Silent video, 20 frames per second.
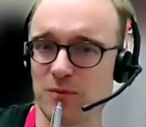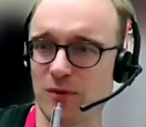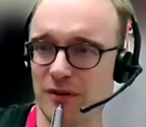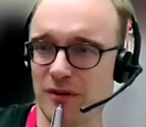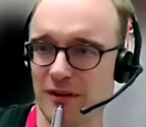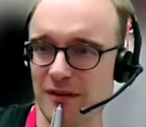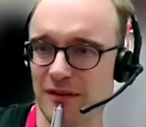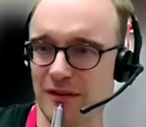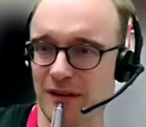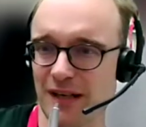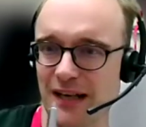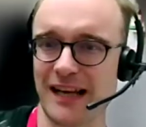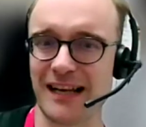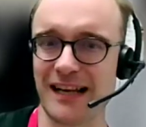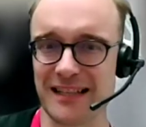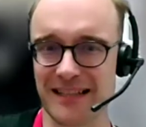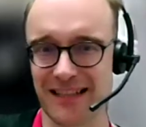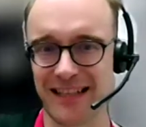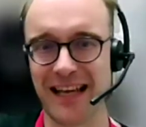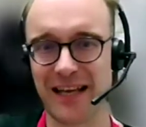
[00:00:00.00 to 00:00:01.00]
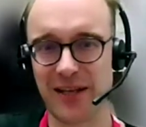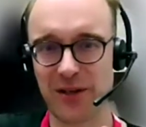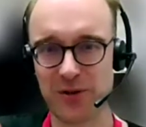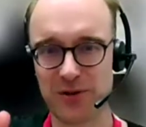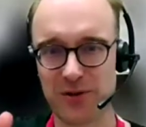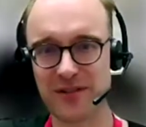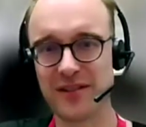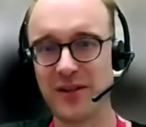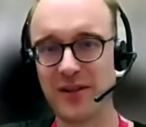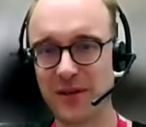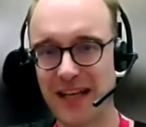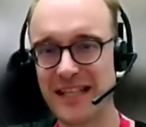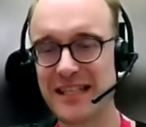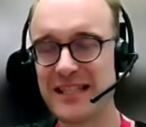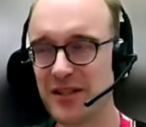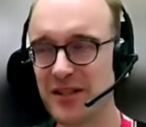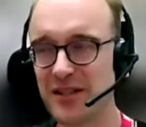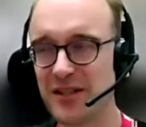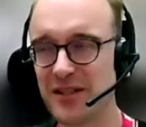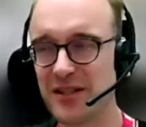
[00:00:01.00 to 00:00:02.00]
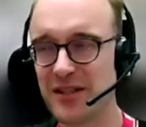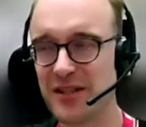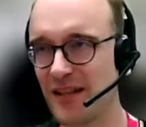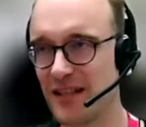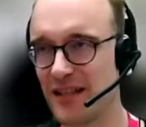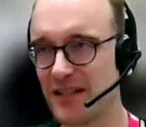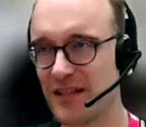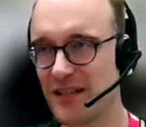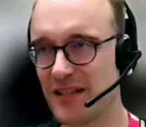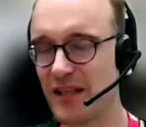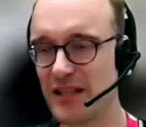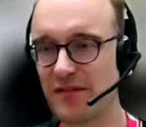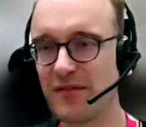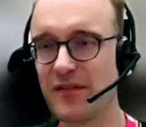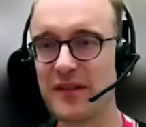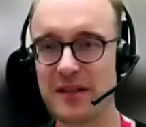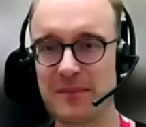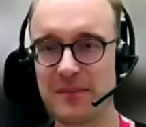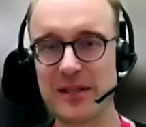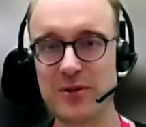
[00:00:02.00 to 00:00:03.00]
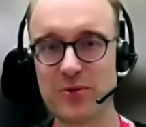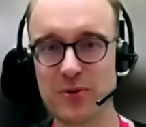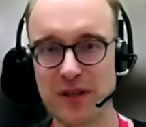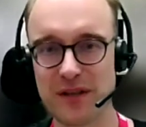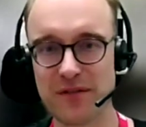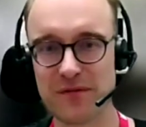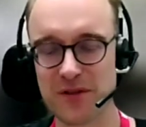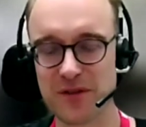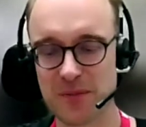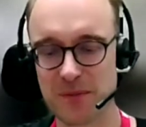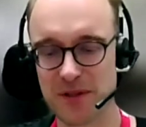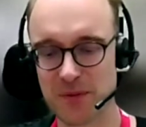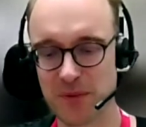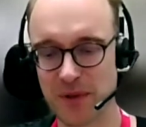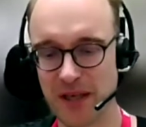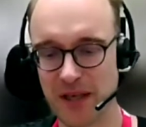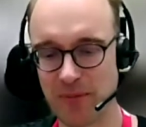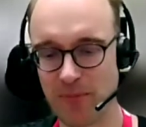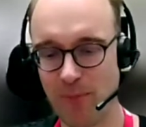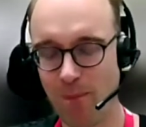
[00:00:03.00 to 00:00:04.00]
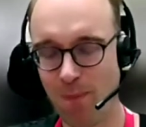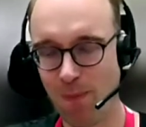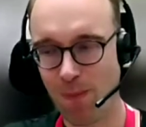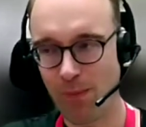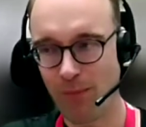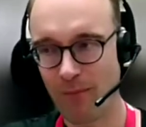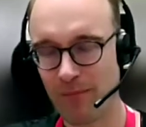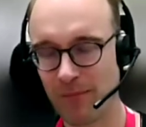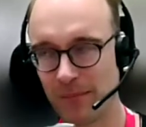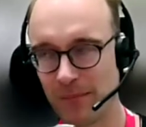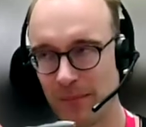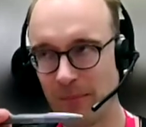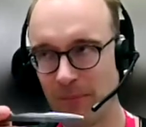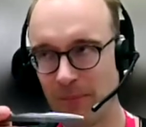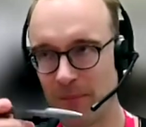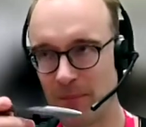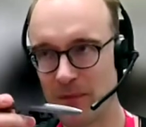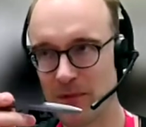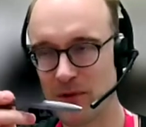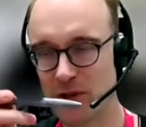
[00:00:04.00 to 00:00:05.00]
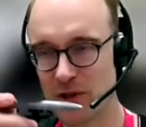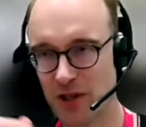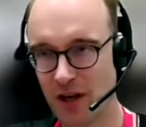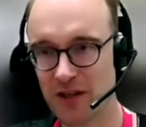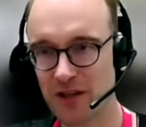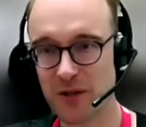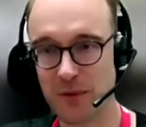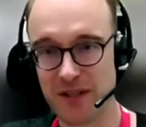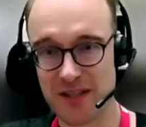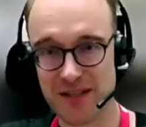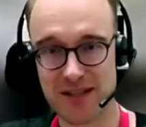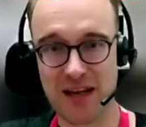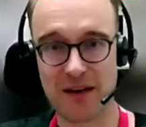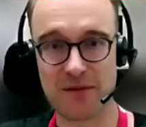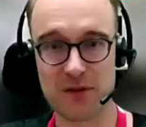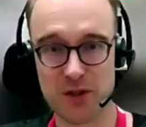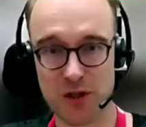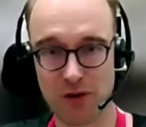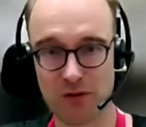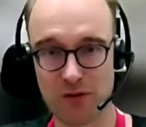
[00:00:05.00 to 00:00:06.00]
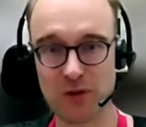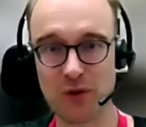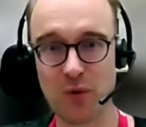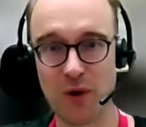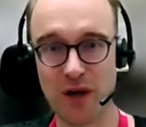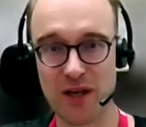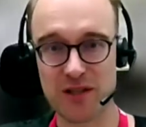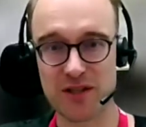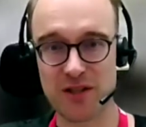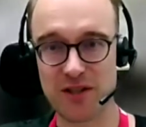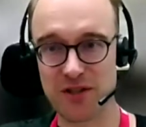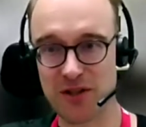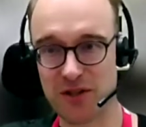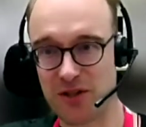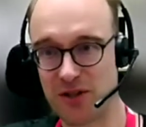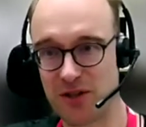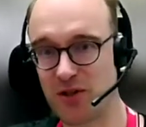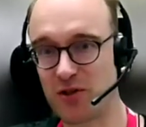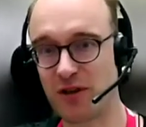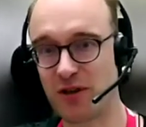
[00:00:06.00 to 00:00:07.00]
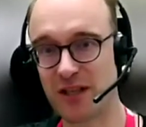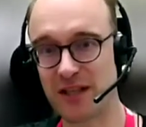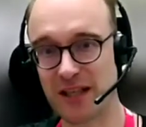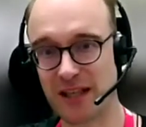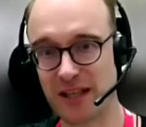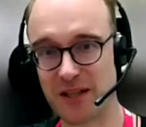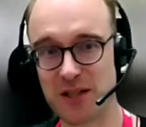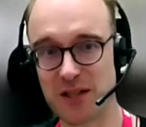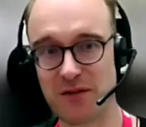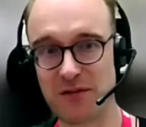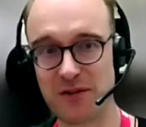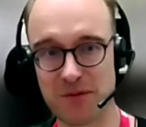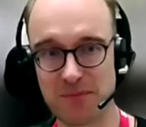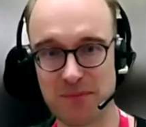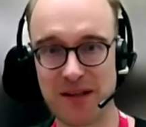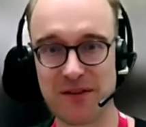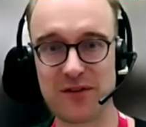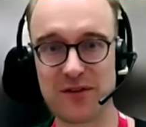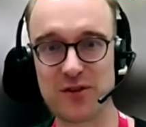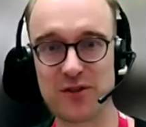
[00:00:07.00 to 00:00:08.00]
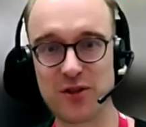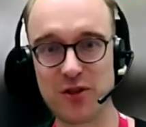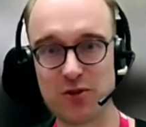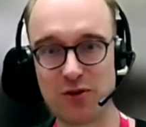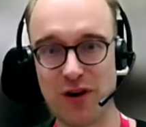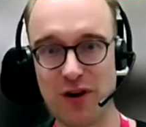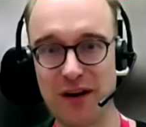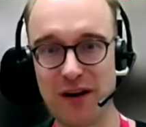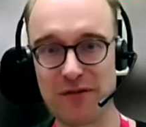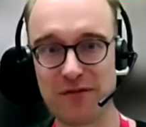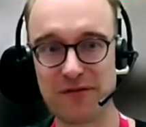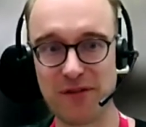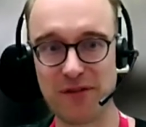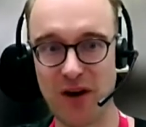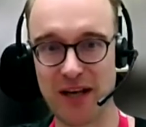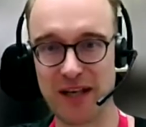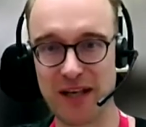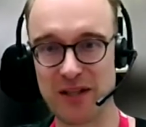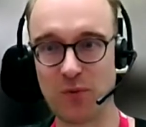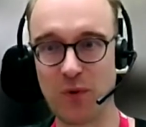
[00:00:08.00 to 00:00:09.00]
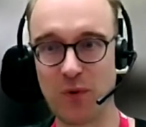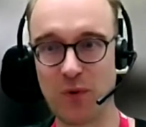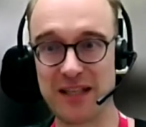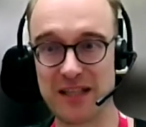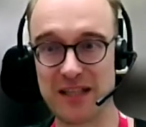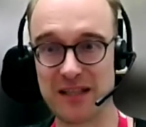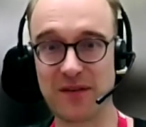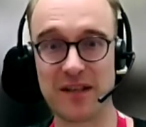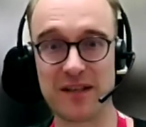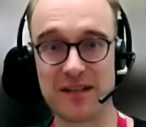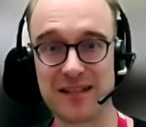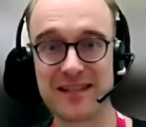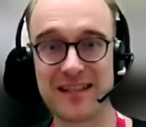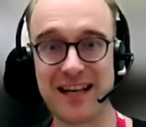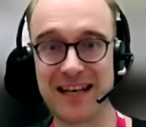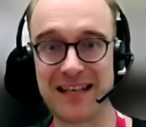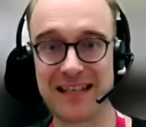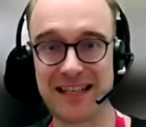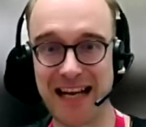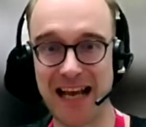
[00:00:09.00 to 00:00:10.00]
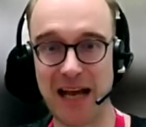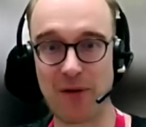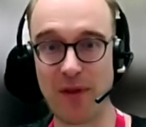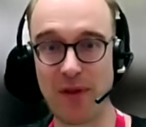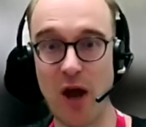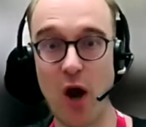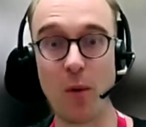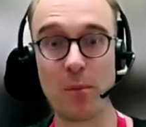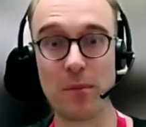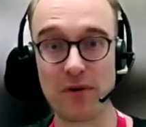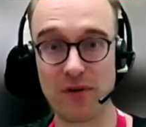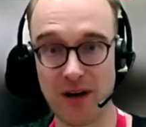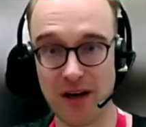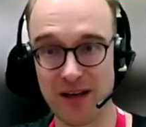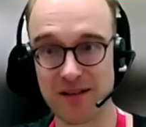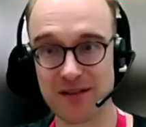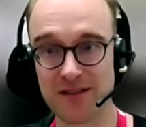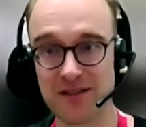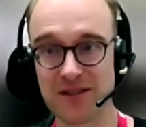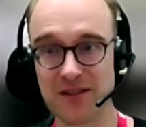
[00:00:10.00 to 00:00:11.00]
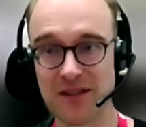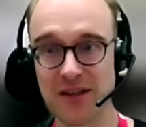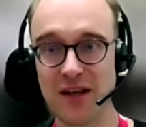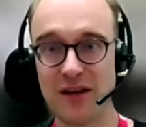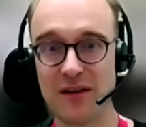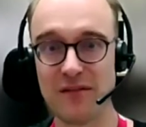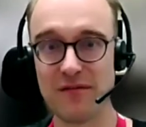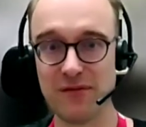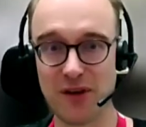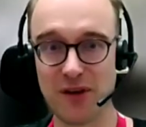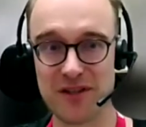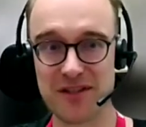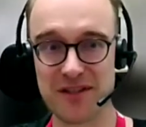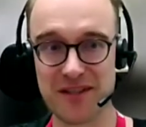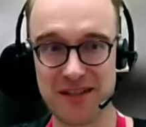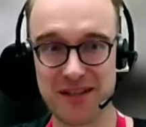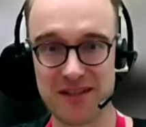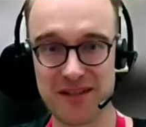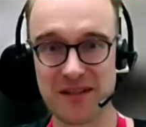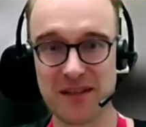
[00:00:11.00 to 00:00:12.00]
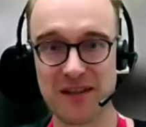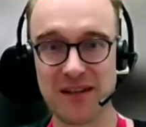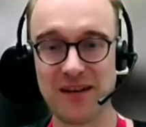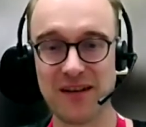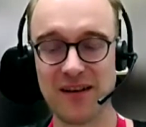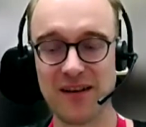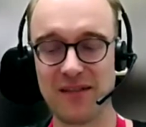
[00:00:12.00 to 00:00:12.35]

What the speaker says: what I get you're getting to is that there's a fundamental difference between starting with a set of historical questions and constructing a series of methods to try and find ways of understanding how that operates, versus